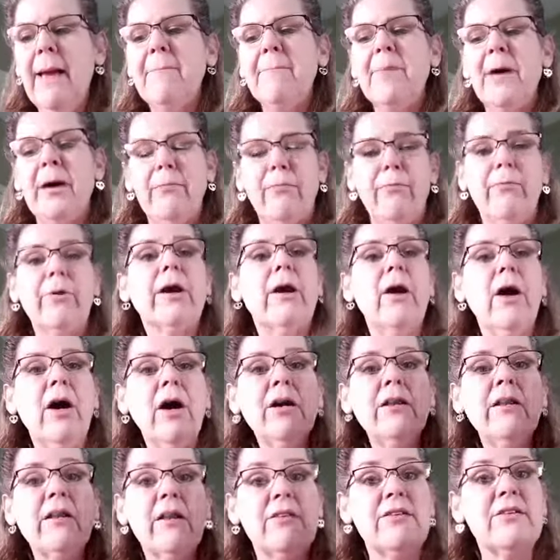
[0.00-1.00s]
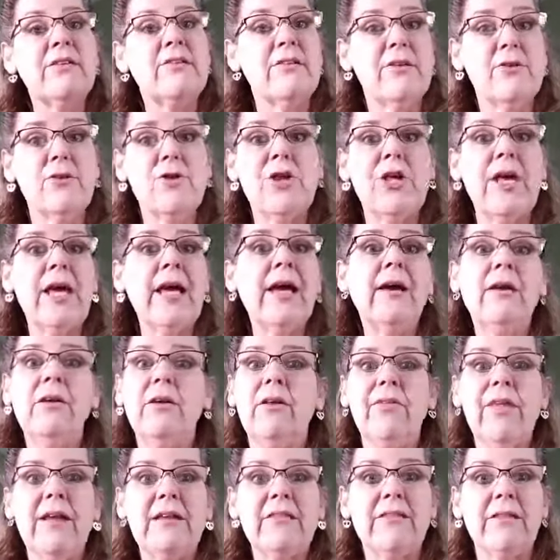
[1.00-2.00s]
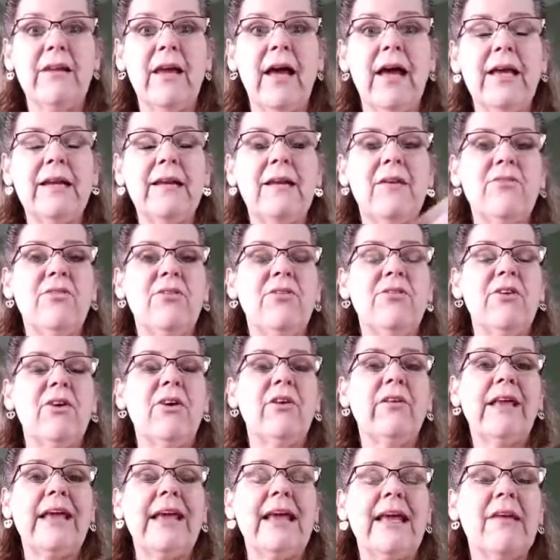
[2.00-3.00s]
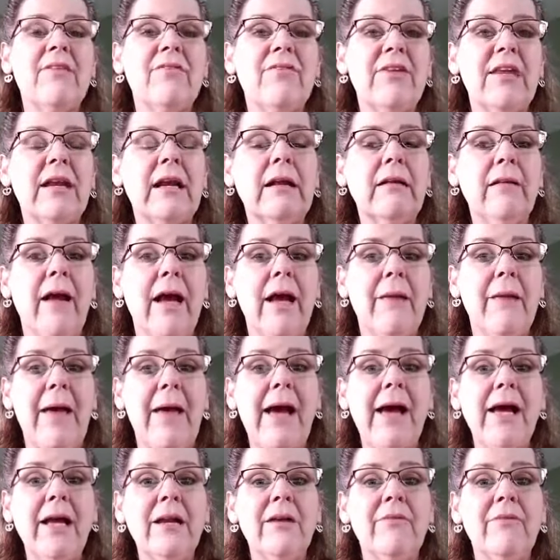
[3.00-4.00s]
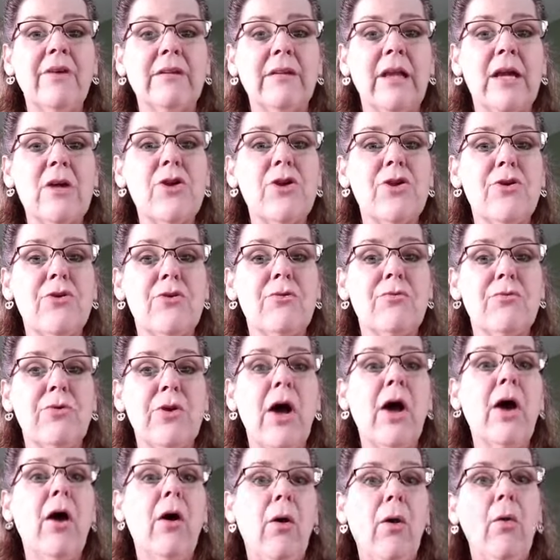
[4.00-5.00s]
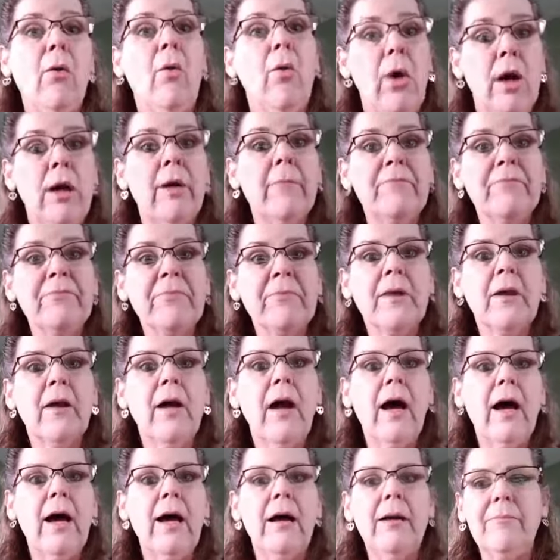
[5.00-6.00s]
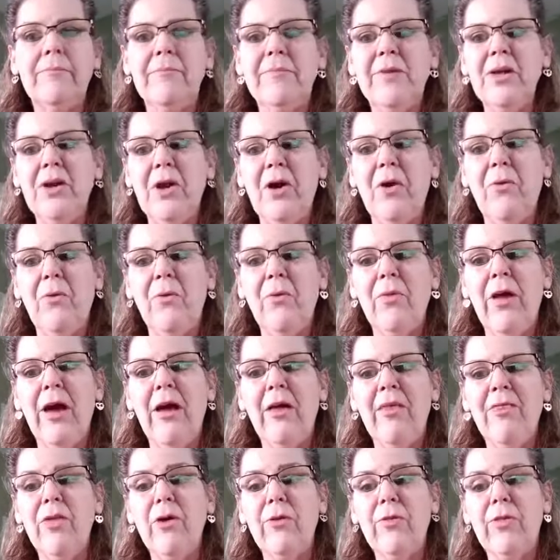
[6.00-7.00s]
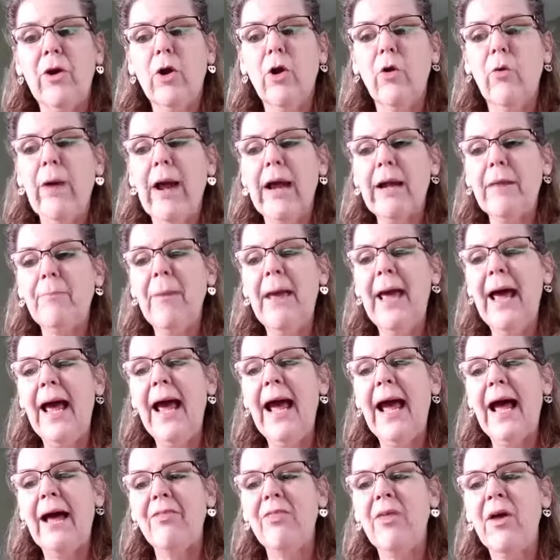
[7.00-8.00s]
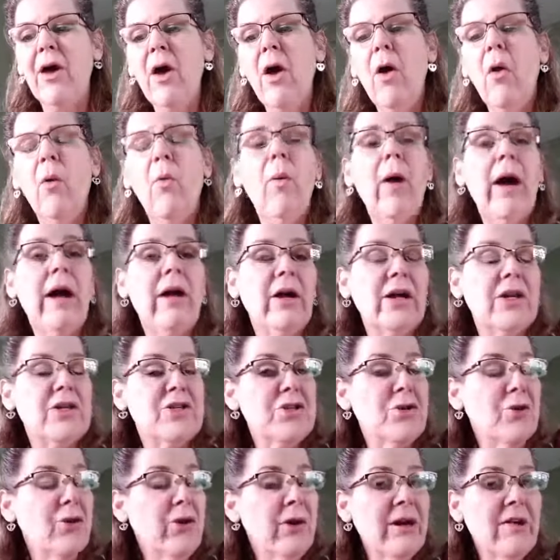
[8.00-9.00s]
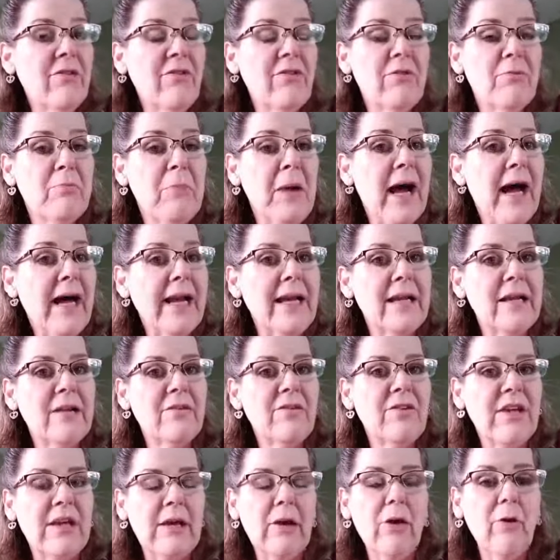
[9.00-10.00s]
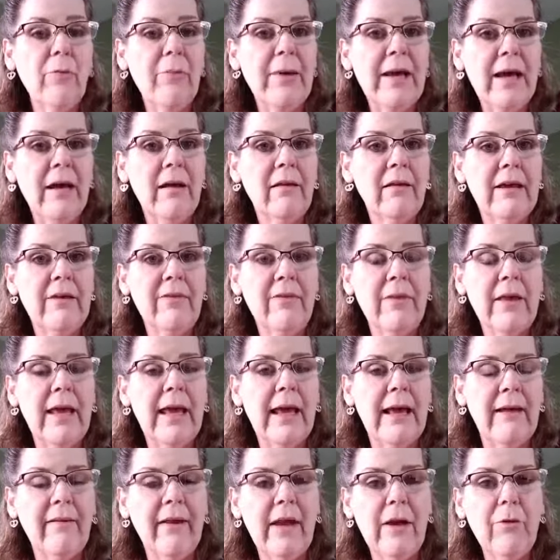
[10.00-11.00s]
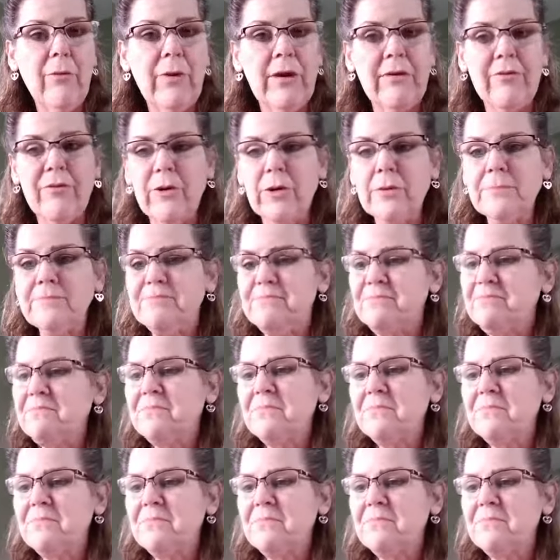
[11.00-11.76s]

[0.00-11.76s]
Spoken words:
But regardless, it's a channel that's not necessarily easy to climb out of unless you know, the correct path. Well, a tourist spotted Tinkerbell in the LA River.